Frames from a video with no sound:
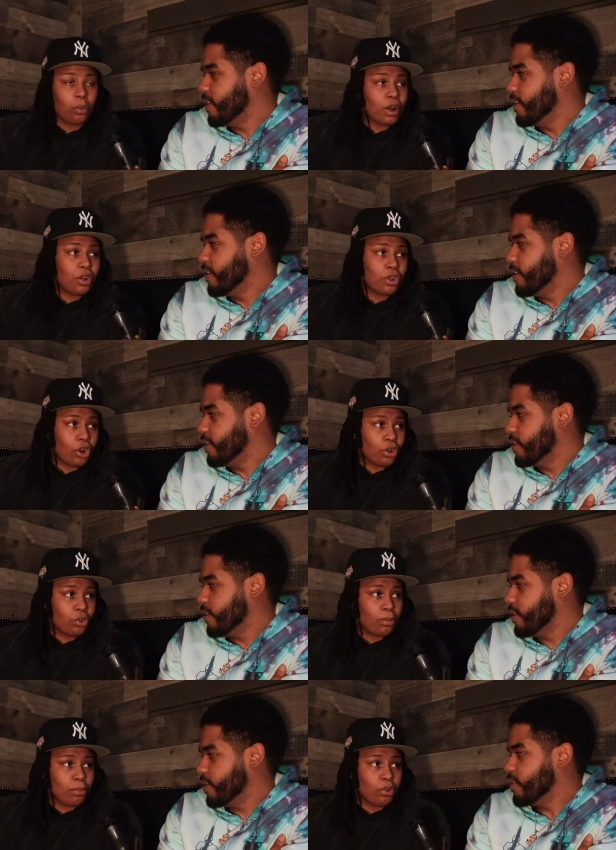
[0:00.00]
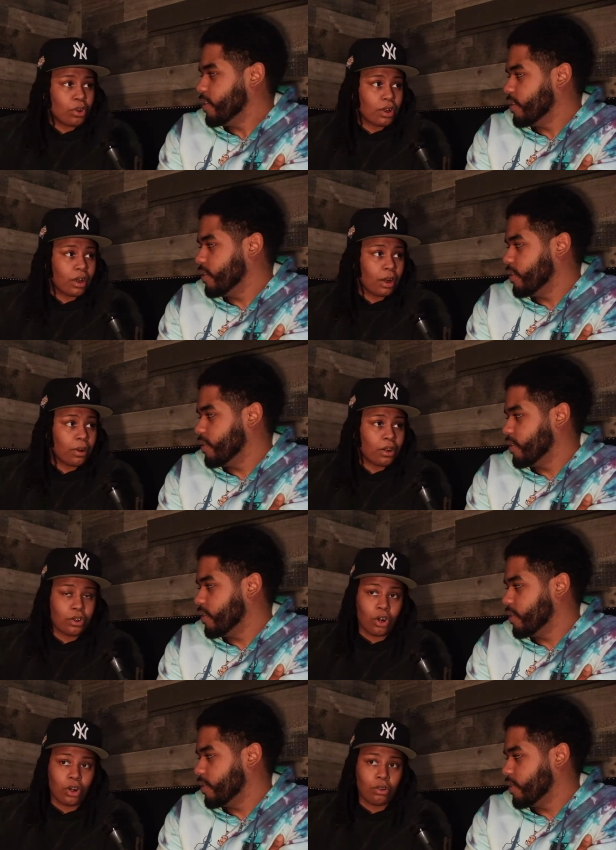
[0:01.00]
Speaker 1: when I started doing music, like when I
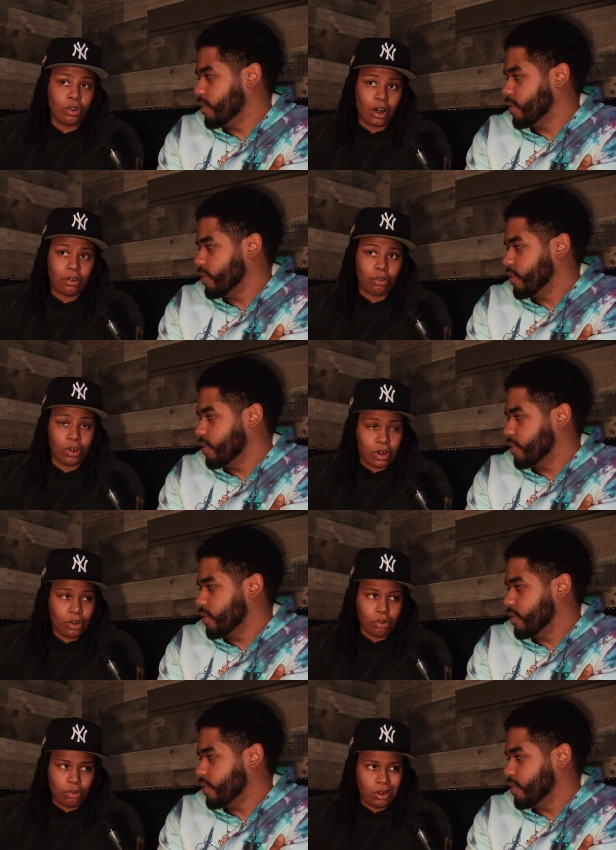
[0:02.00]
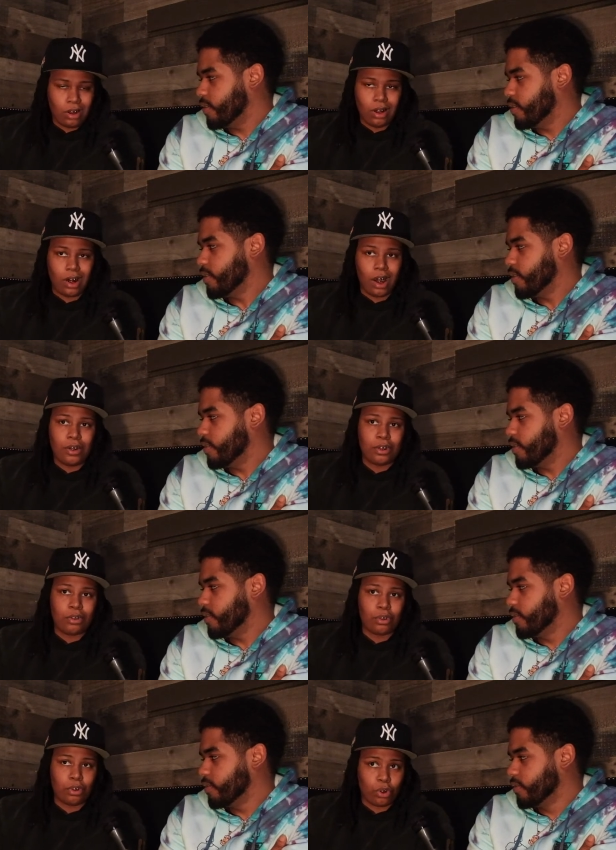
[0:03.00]
started like really doing it, and I used
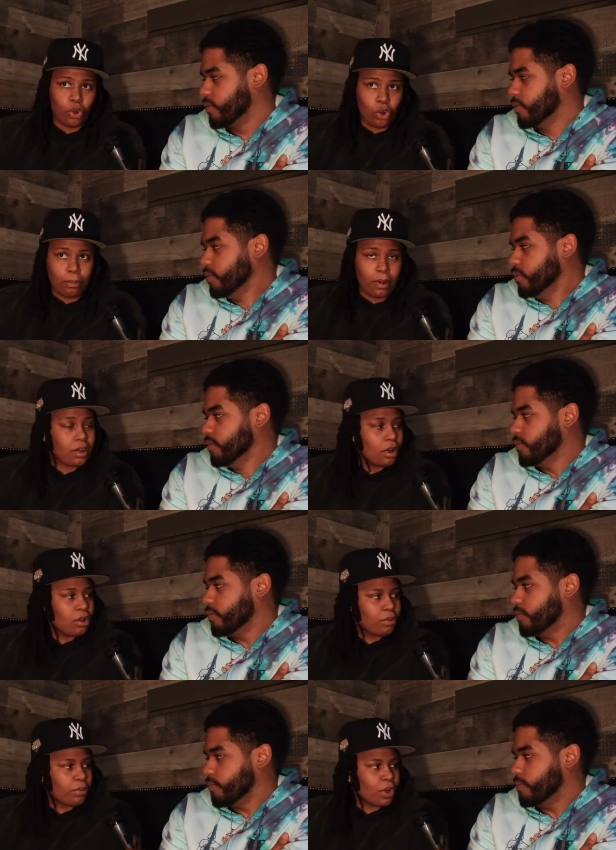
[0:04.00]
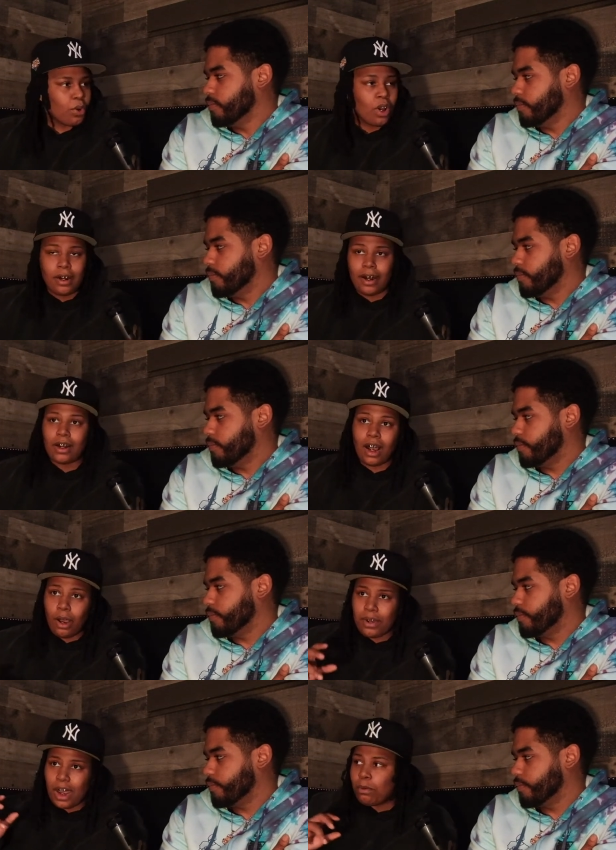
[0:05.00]
to record myself. Mm-hmm. So that's how I
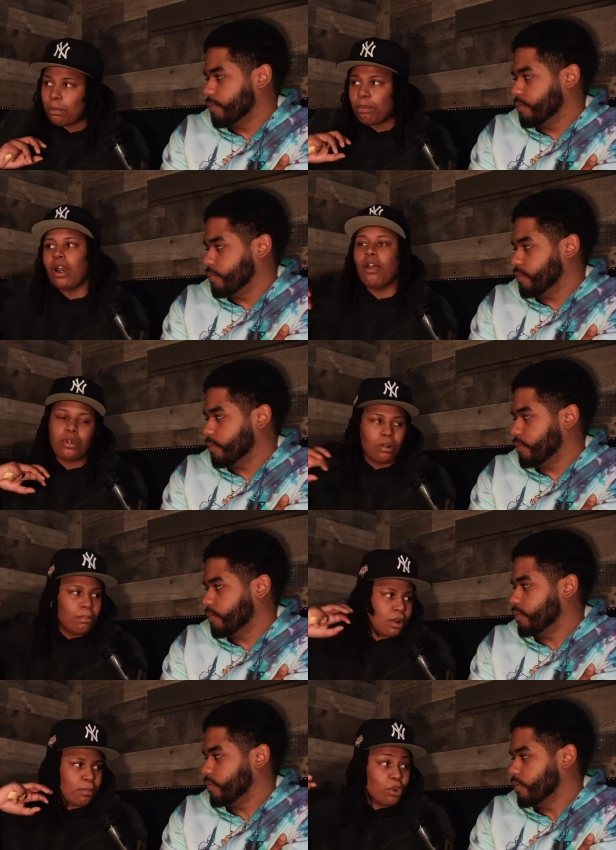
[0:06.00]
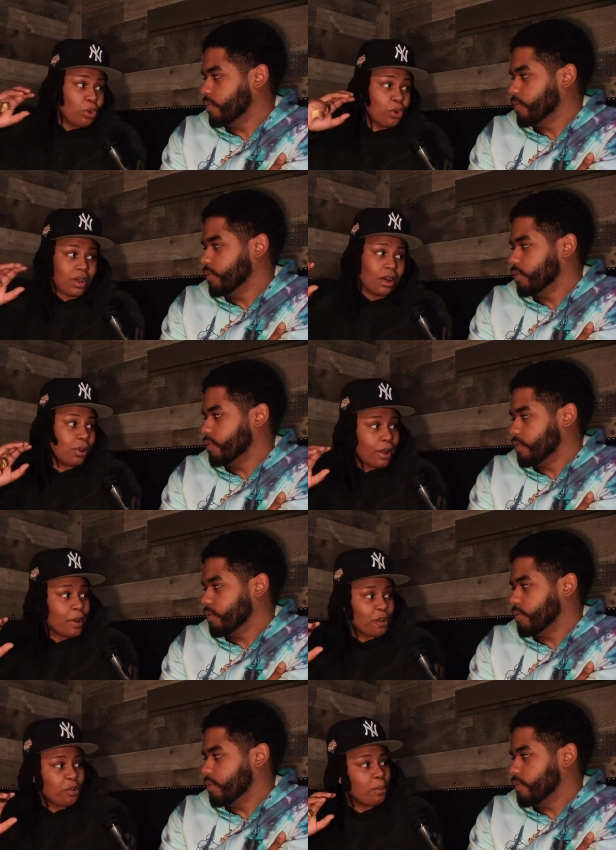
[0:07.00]
was able to put out so much music on
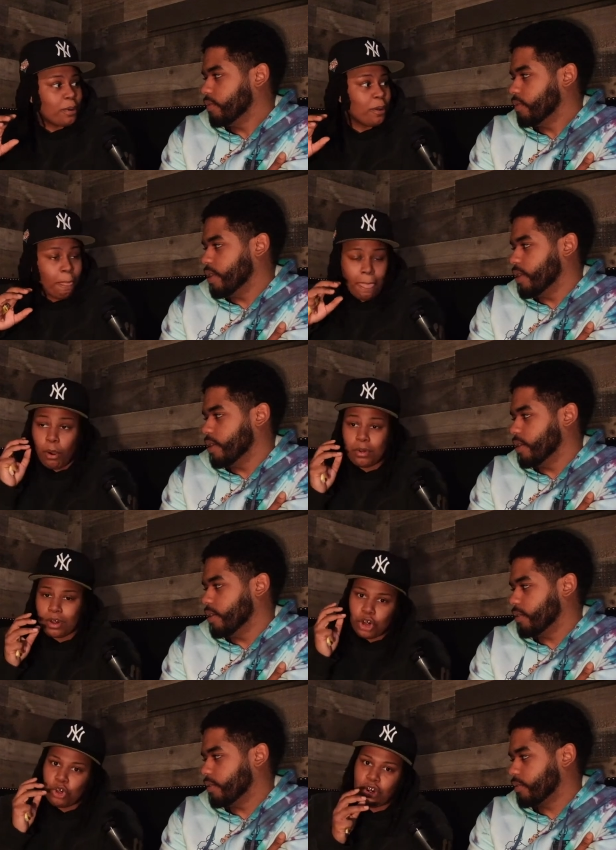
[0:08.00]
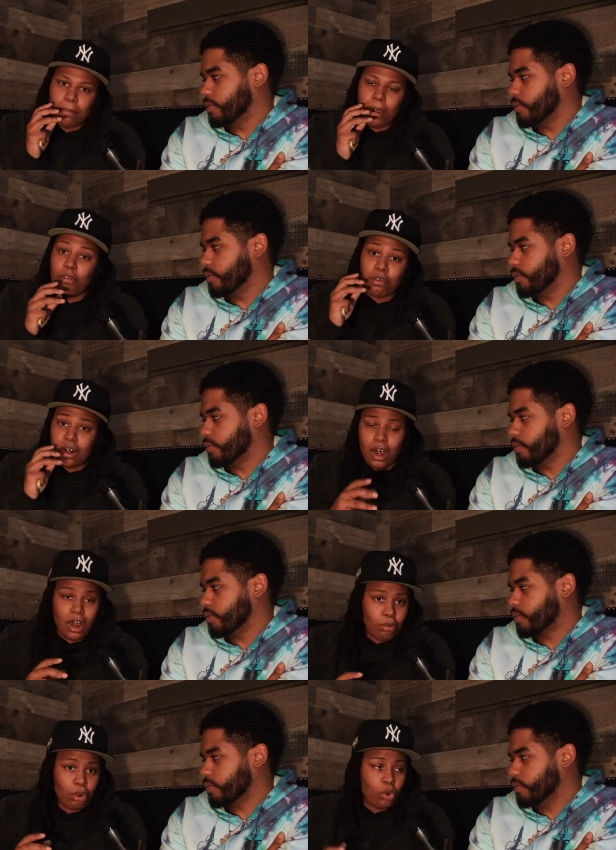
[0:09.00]
SoundCloud. You feel me? Yeah. I was in the crib every day
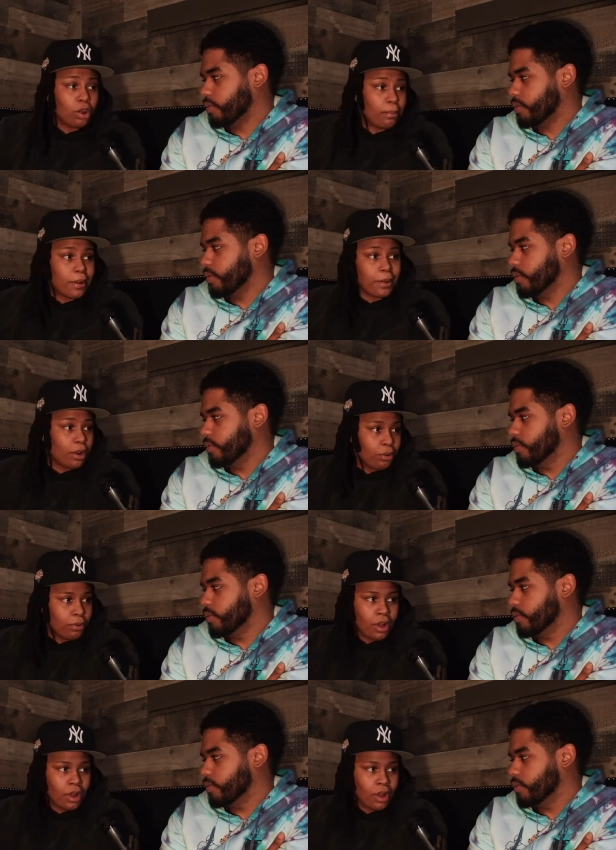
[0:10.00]
recording myself,